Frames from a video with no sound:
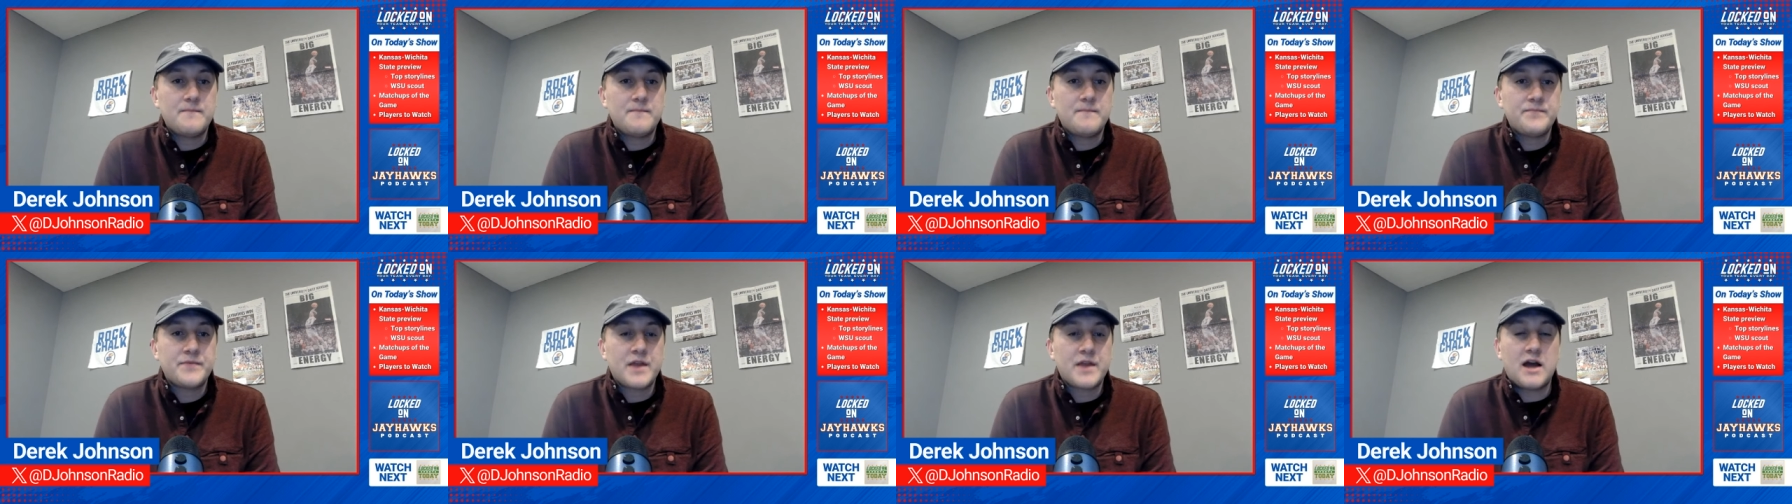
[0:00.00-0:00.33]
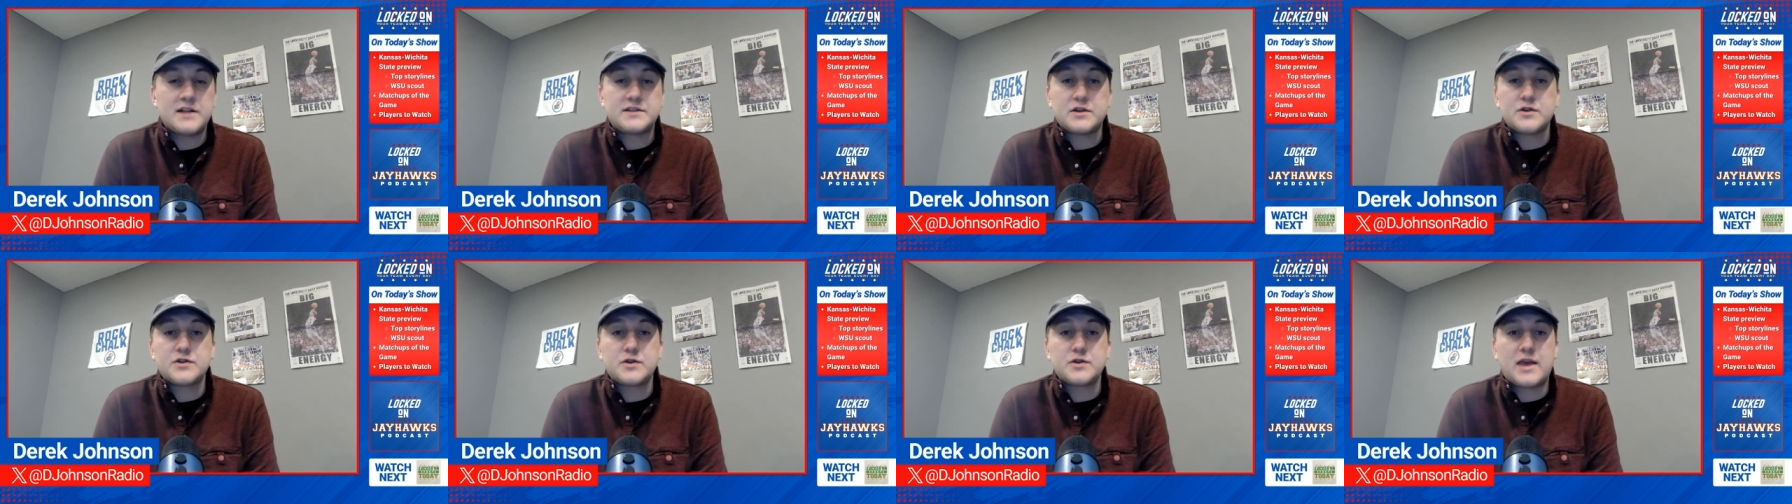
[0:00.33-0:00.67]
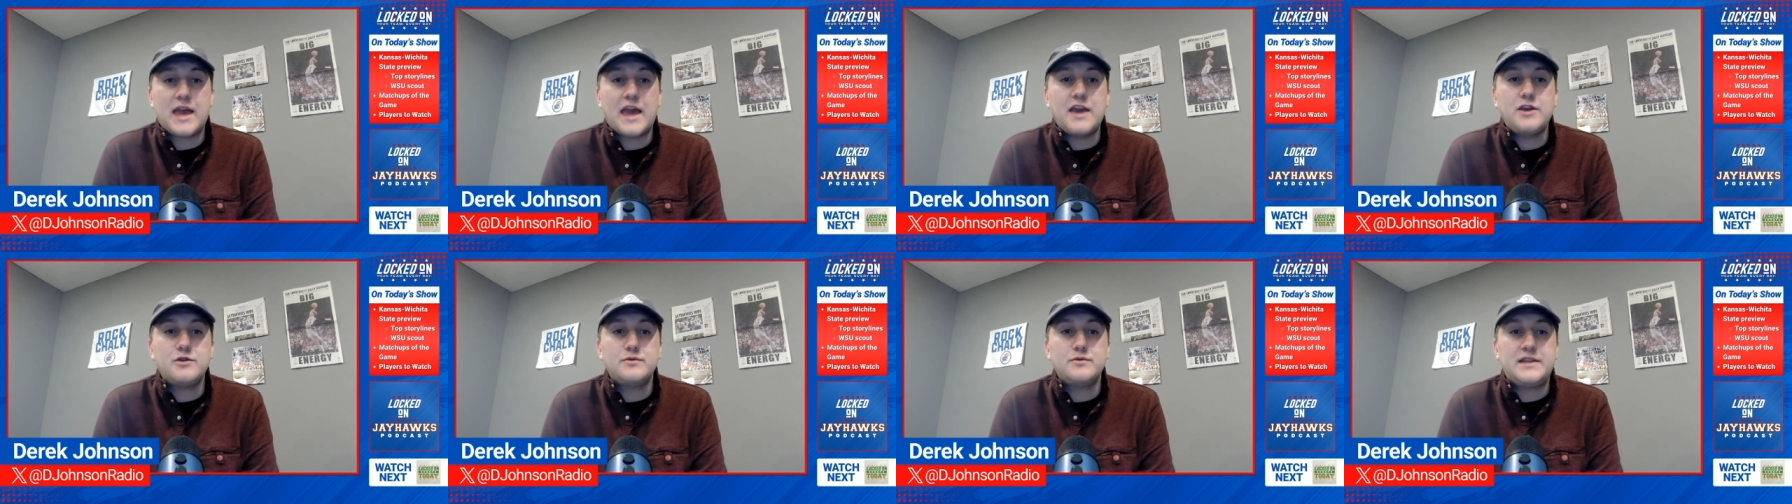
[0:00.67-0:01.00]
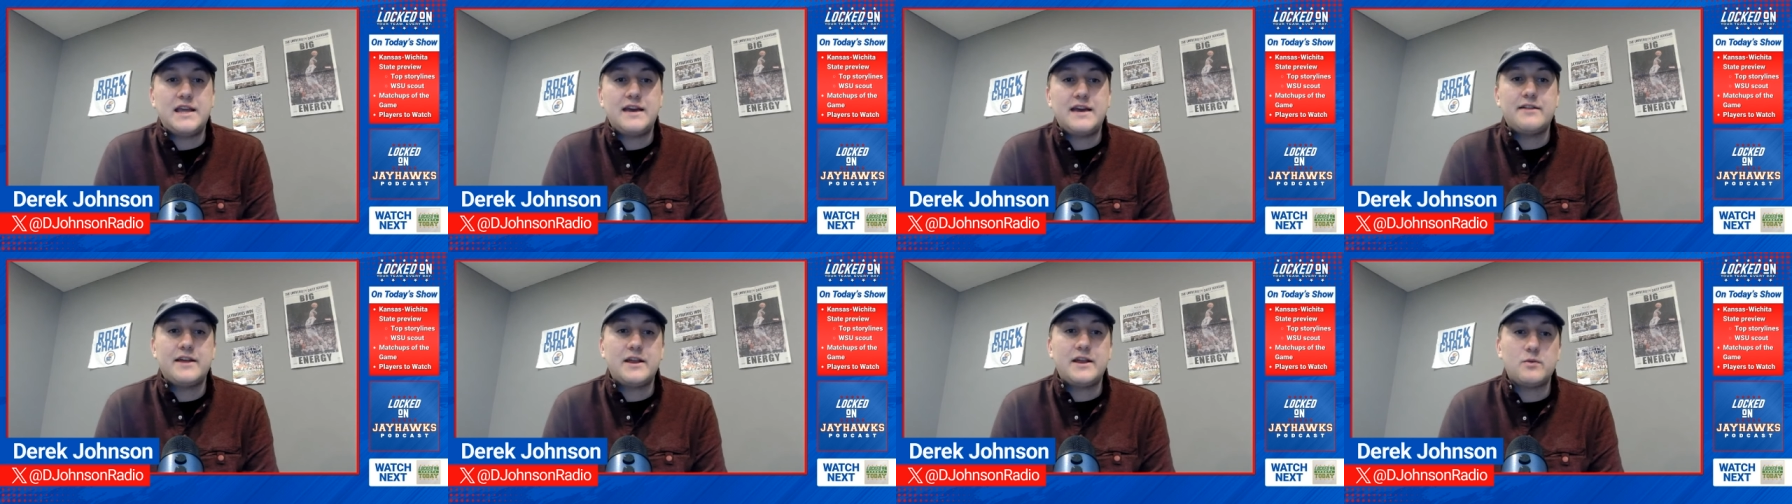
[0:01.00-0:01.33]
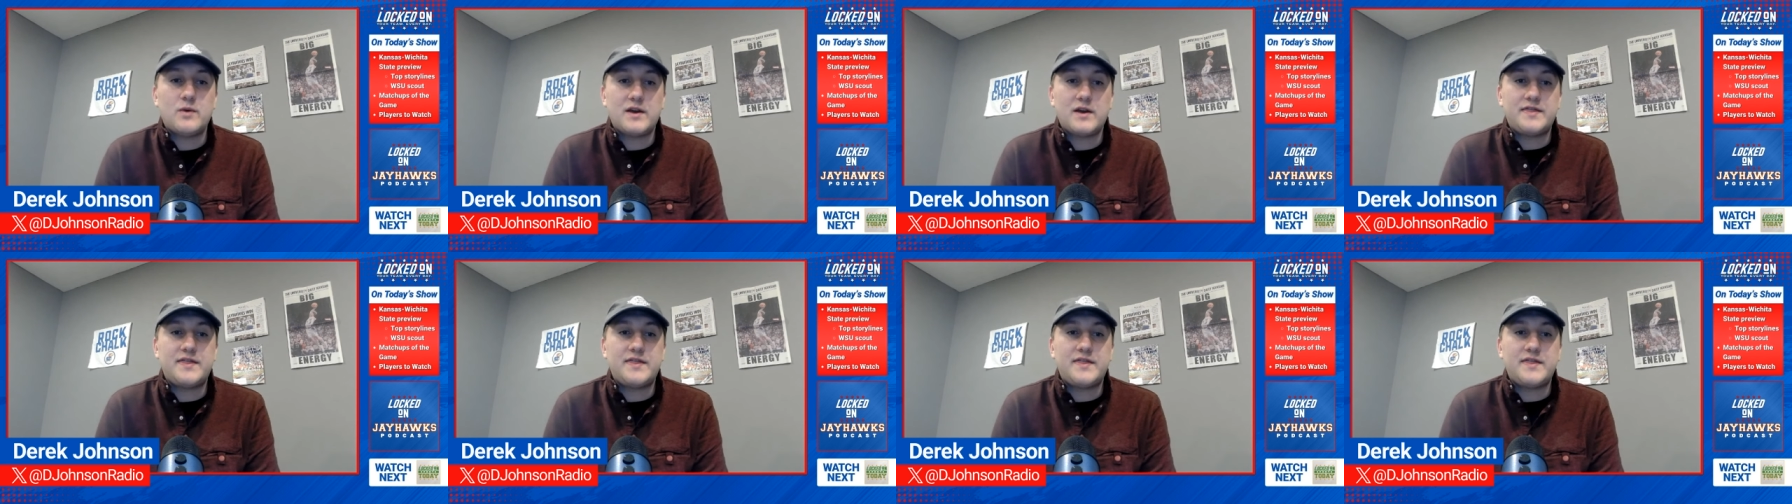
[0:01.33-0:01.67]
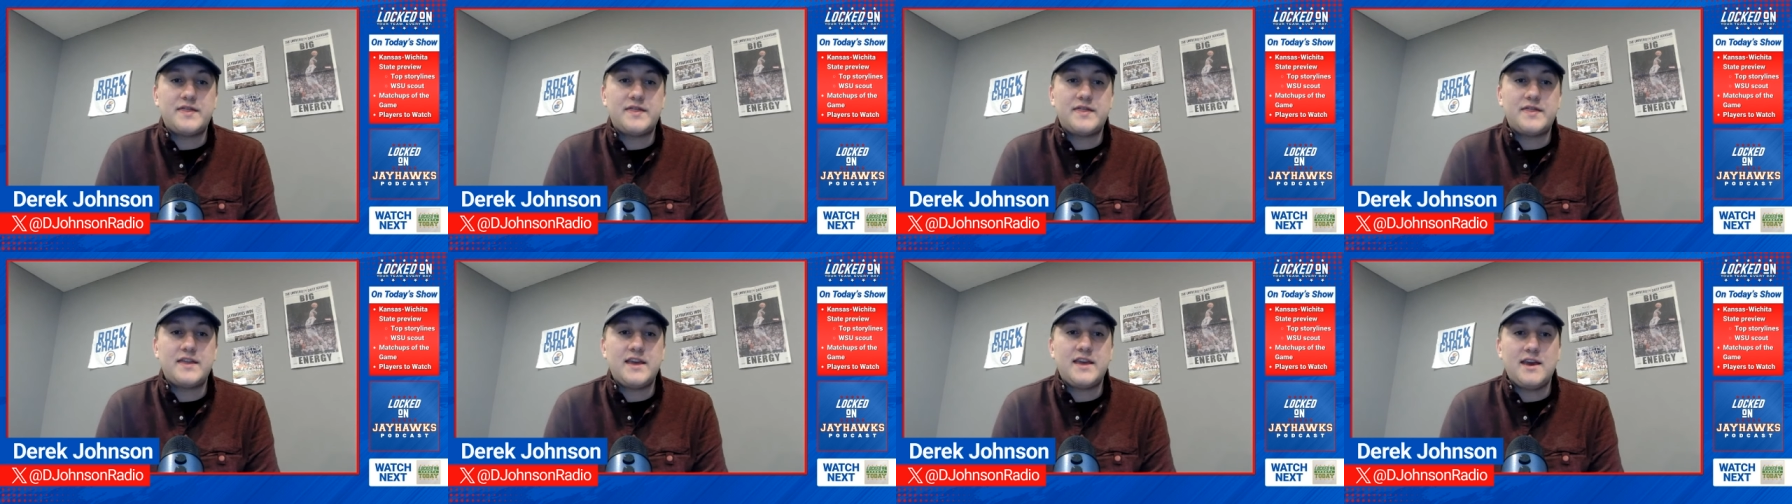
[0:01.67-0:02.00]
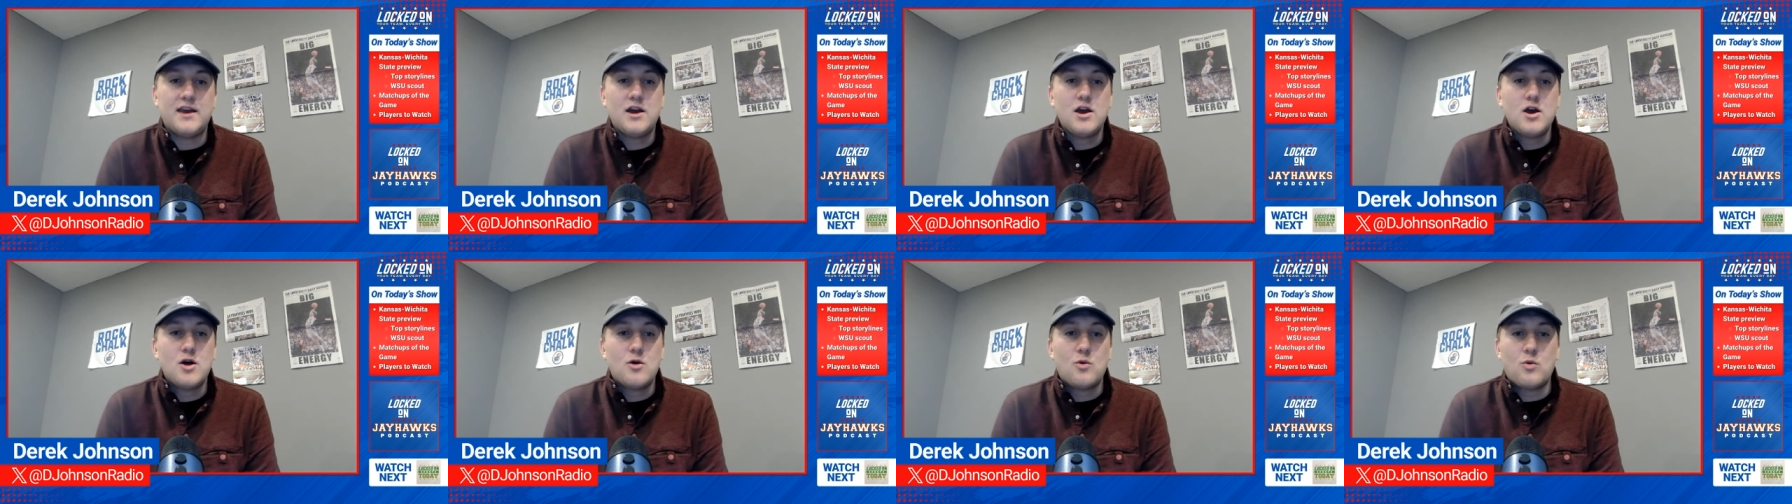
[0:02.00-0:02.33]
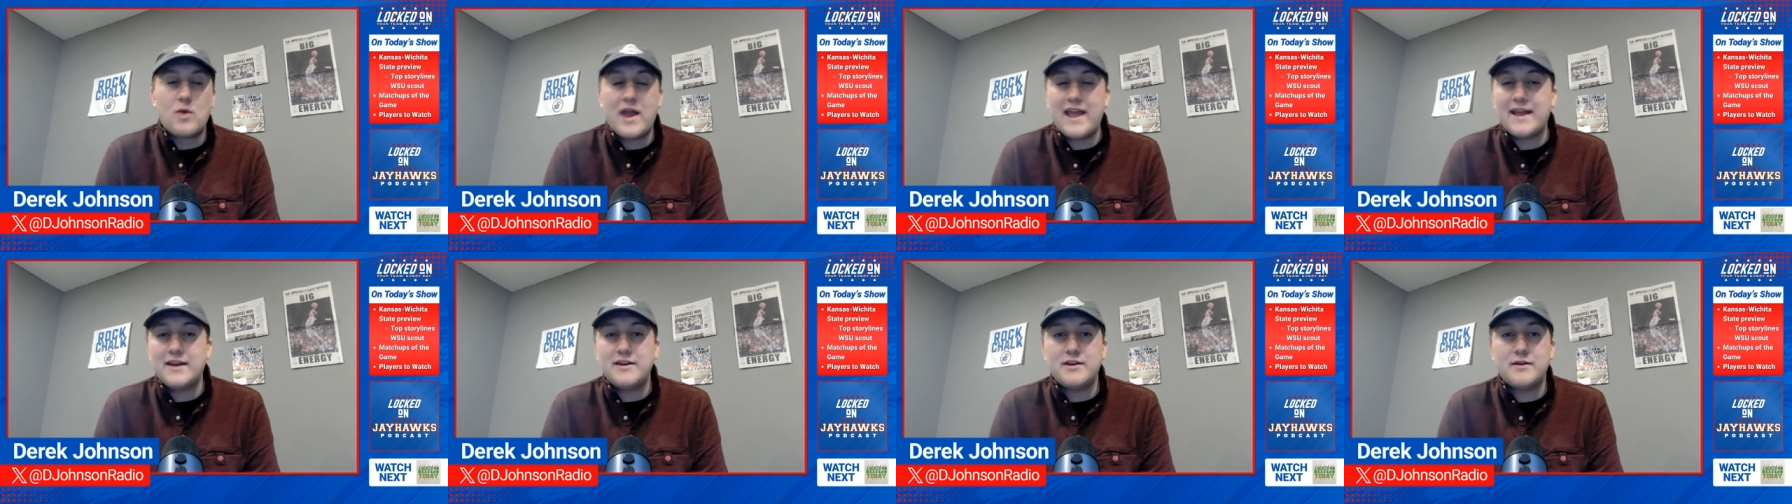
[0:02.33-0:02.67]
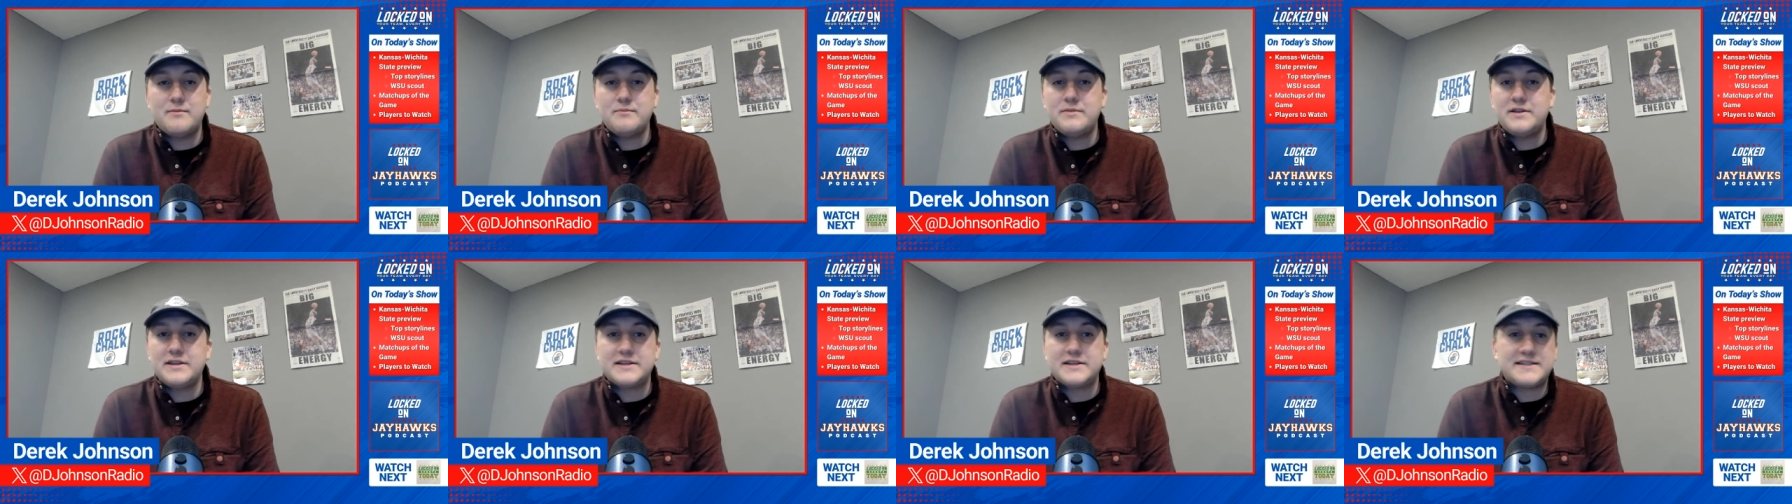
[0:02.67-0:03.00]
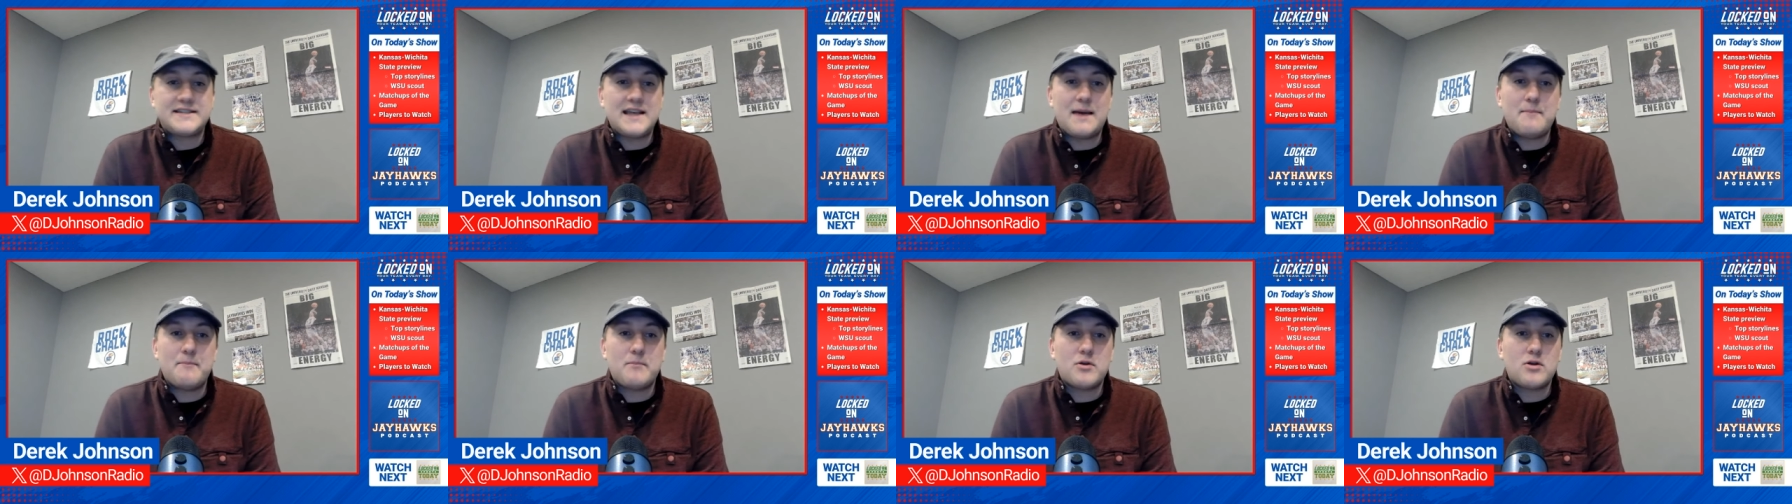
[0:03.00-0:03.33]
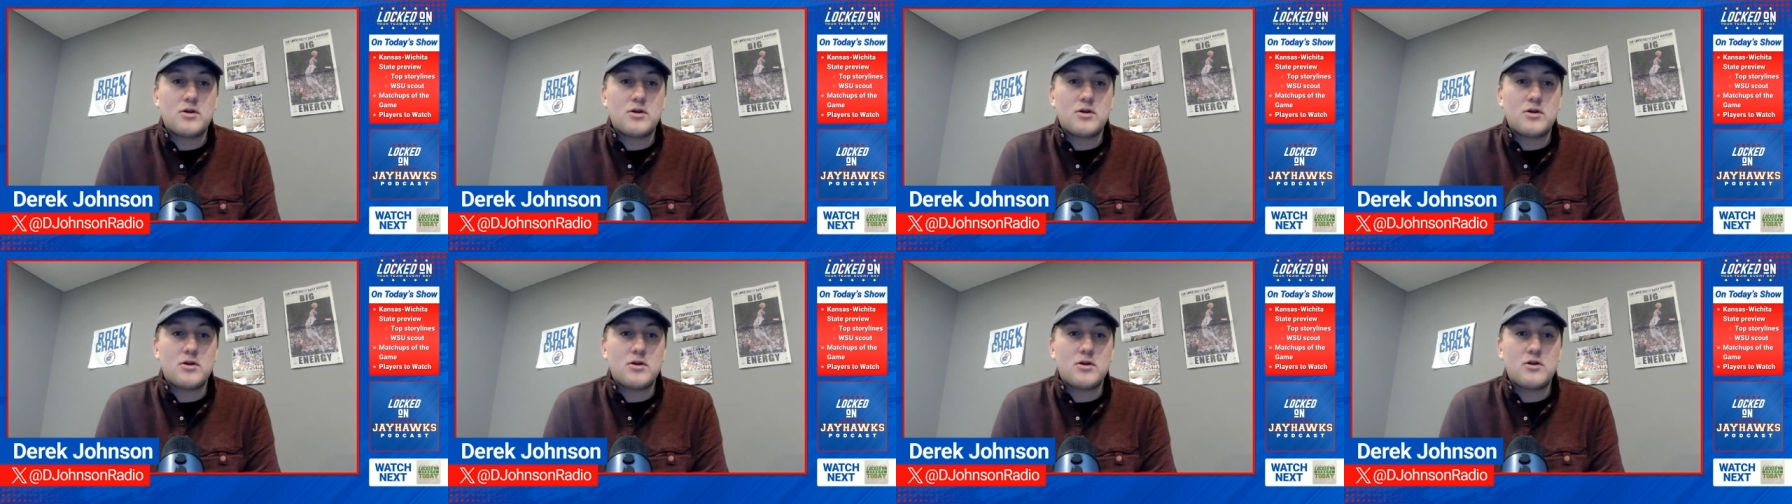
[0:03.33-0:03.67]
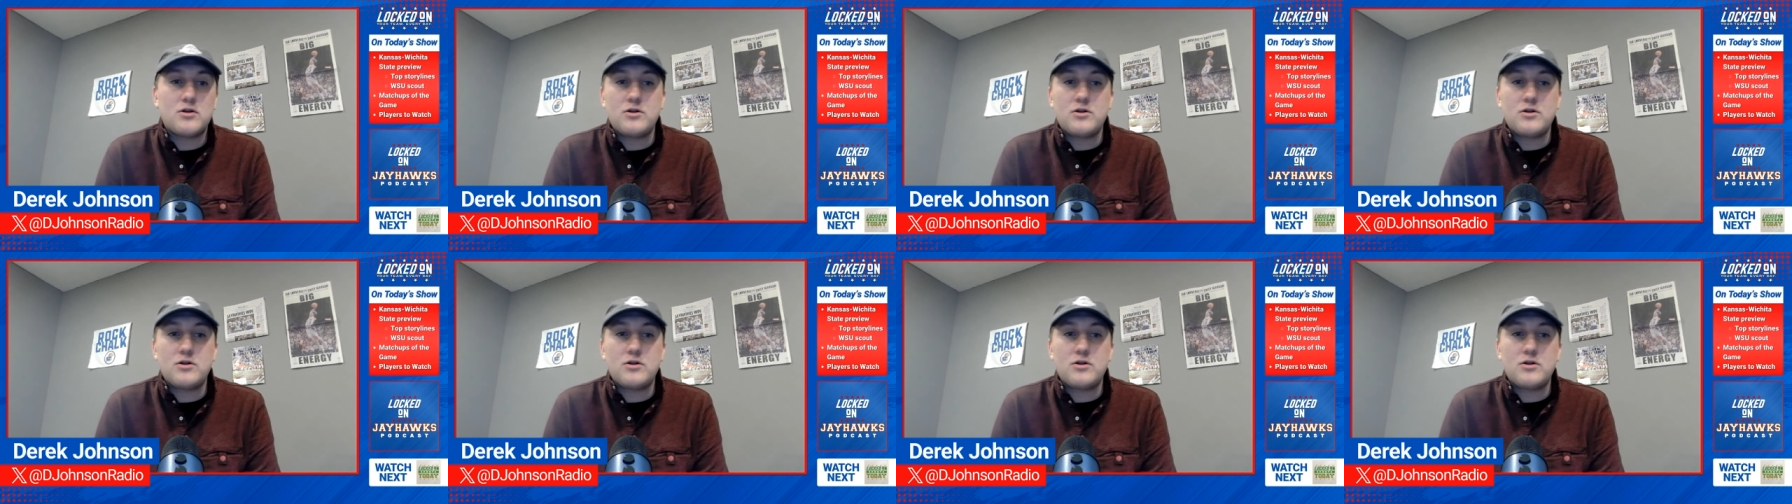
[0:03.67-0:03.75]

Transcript: Uh, it's also KU dealing with the random December,